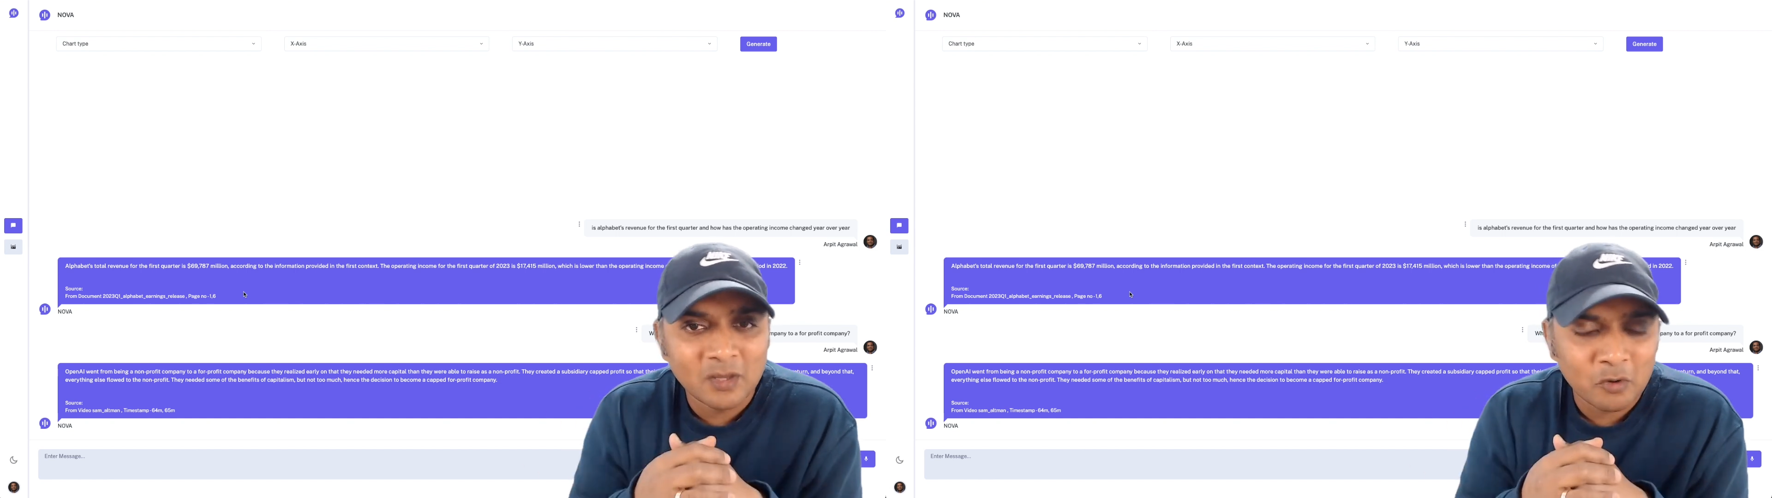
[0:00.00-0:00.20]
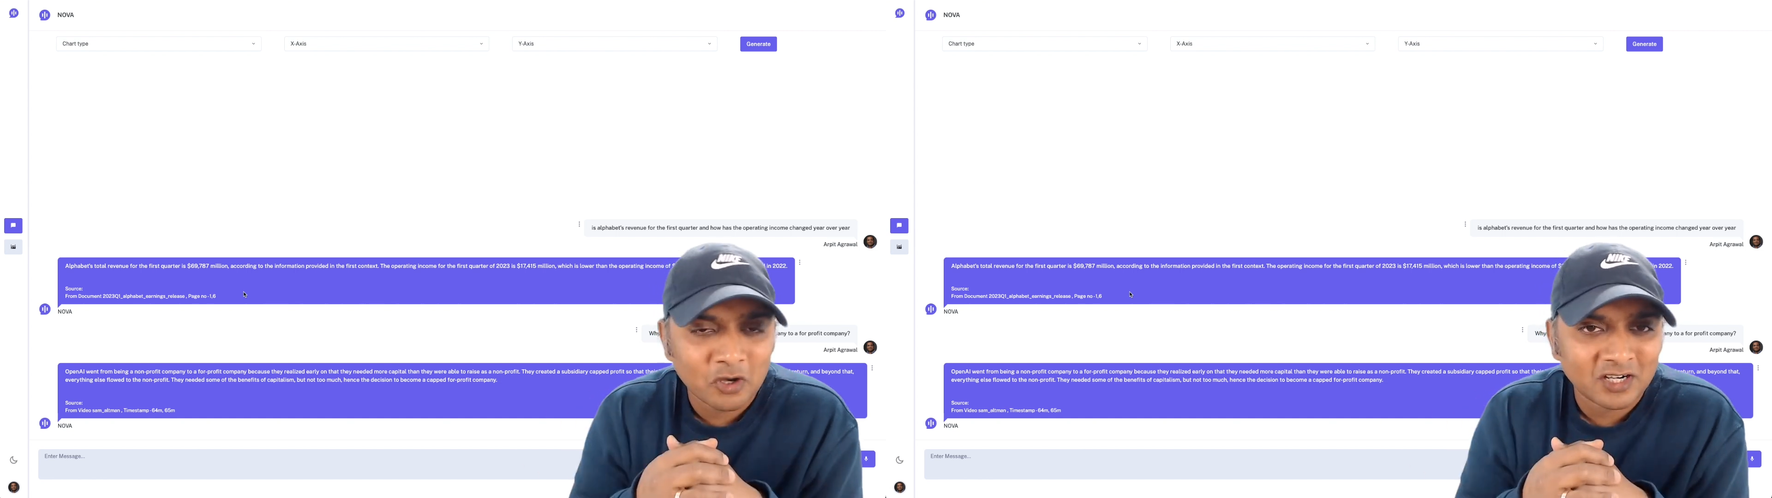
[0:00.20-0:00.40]

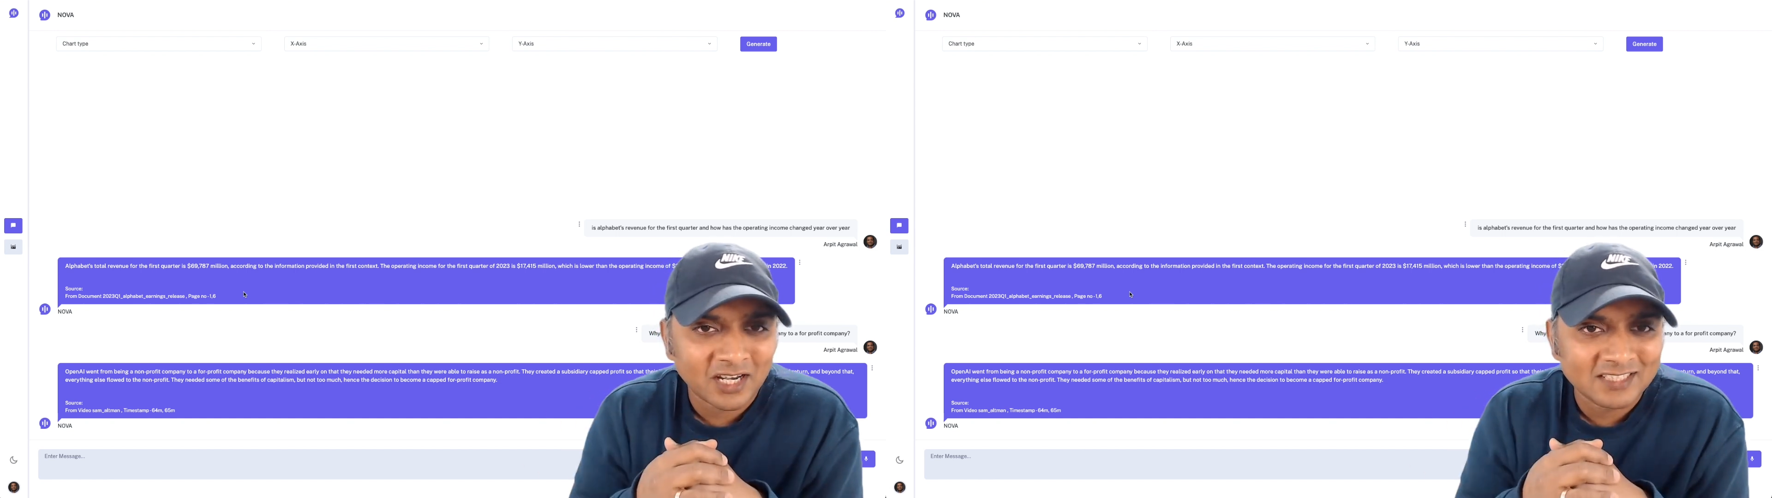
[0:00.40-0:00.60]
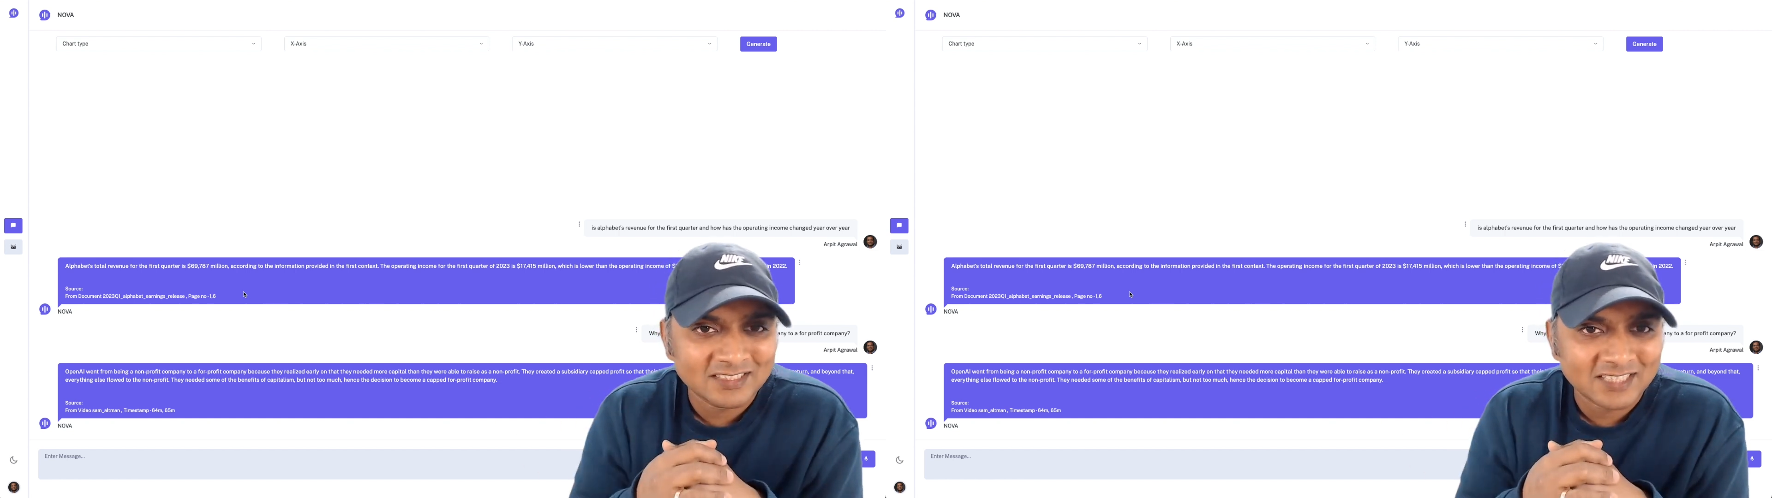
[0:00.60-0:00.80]

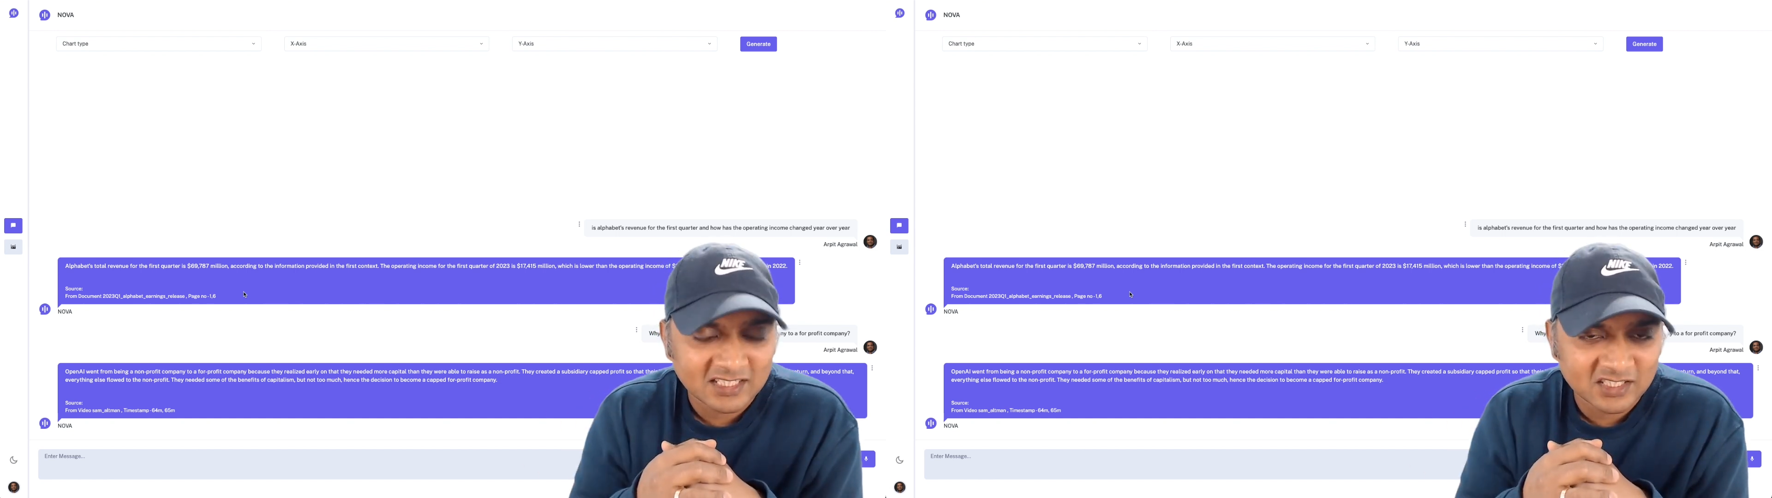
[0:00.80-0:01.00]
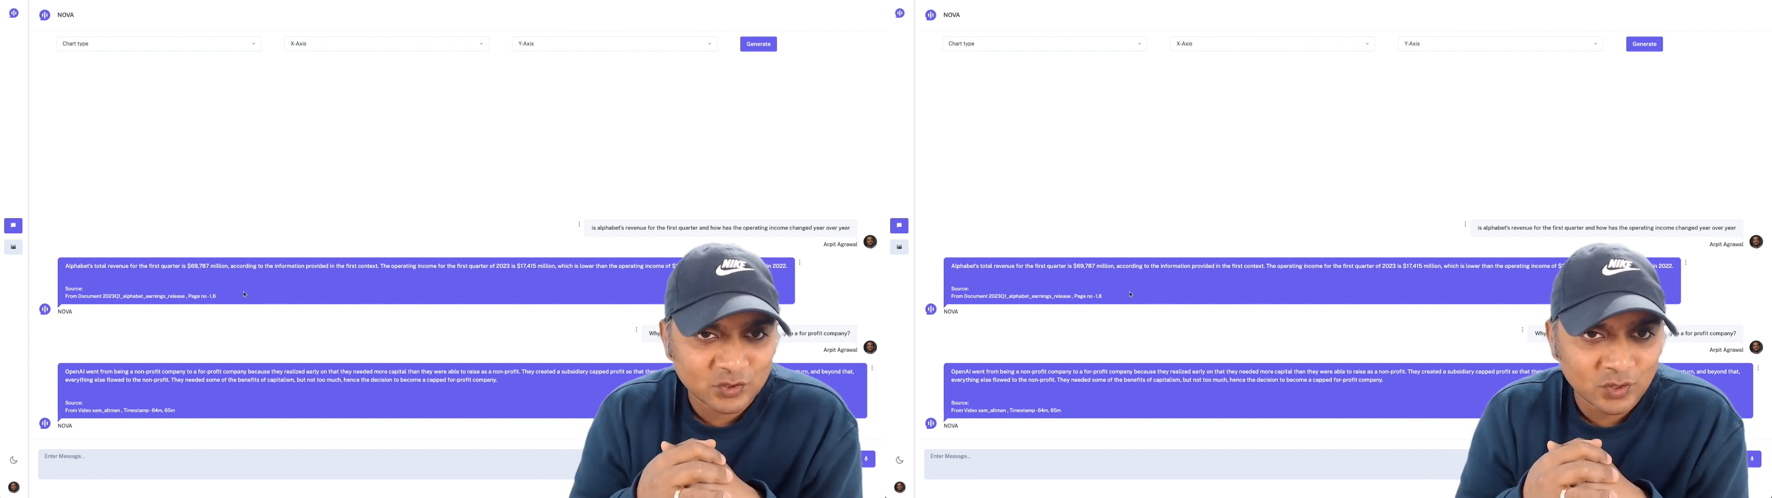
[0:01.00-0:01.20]
democratizes
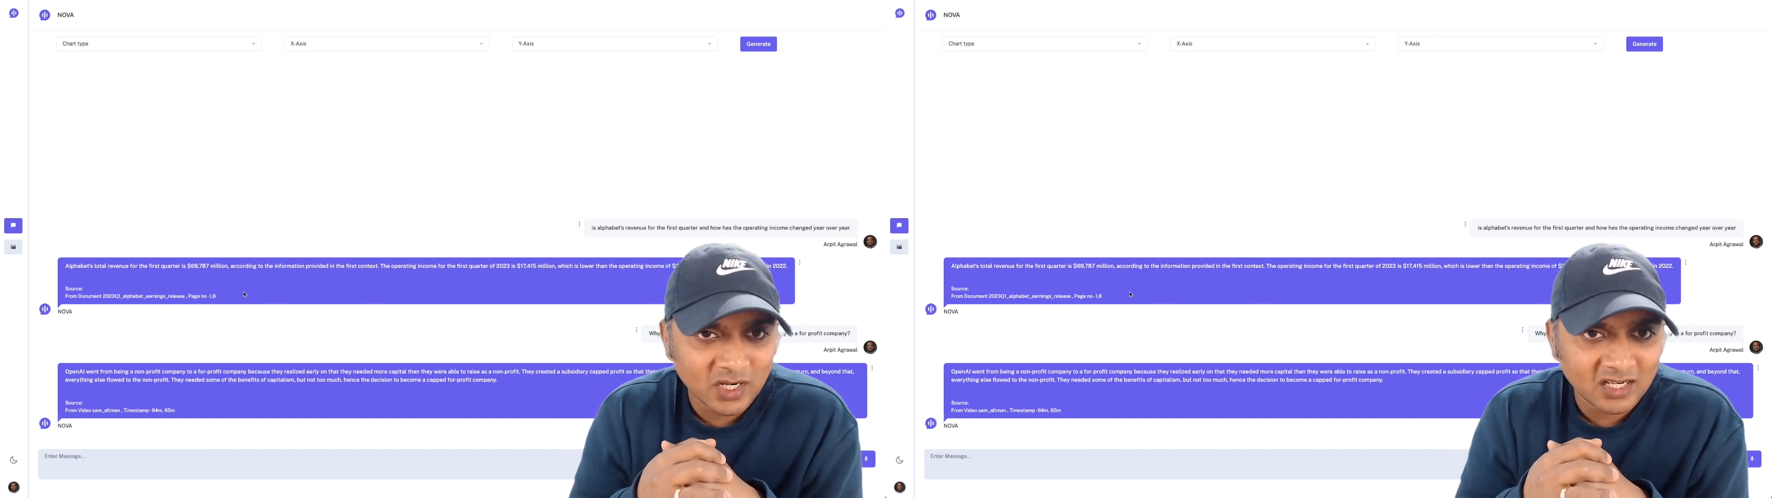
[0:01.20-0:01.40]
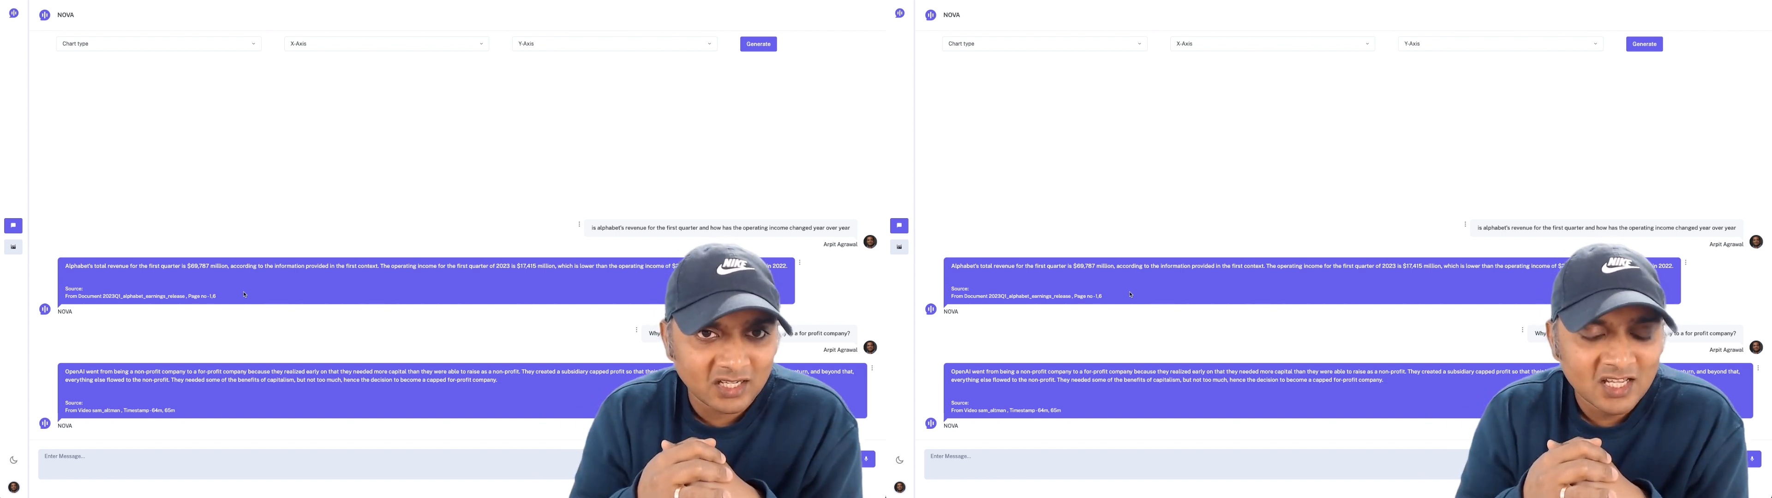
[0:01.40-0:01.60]
access to
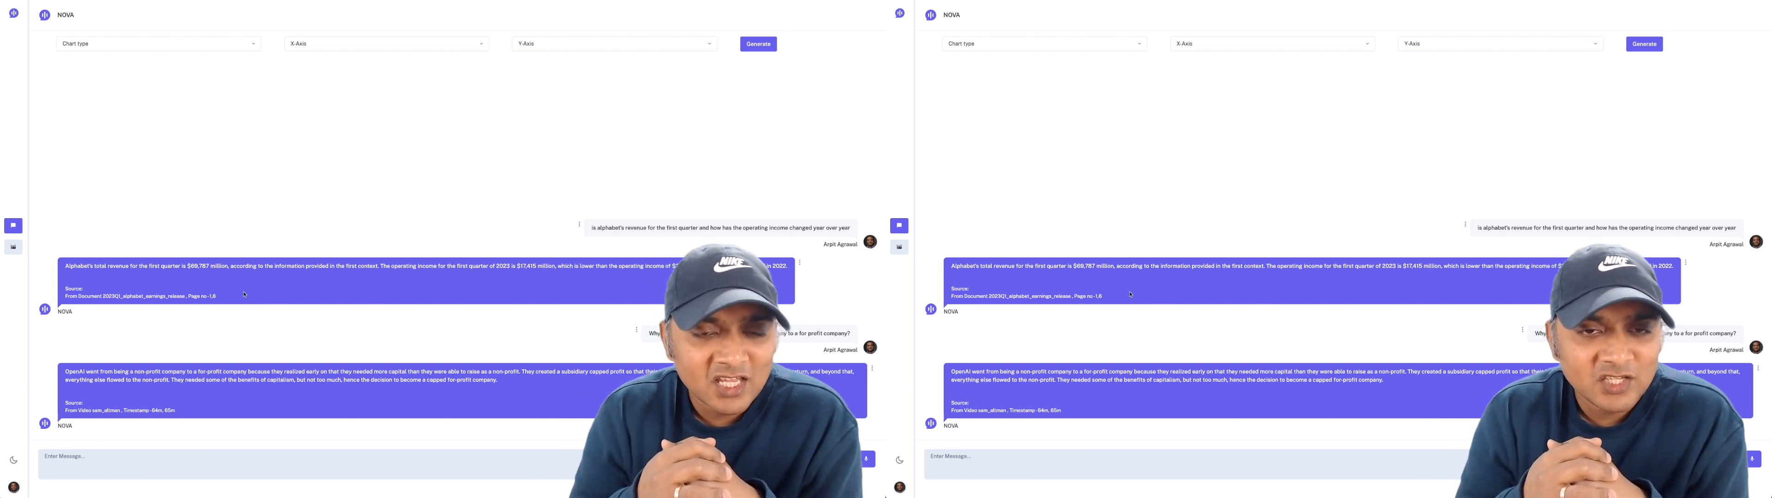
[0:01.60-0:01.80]
data.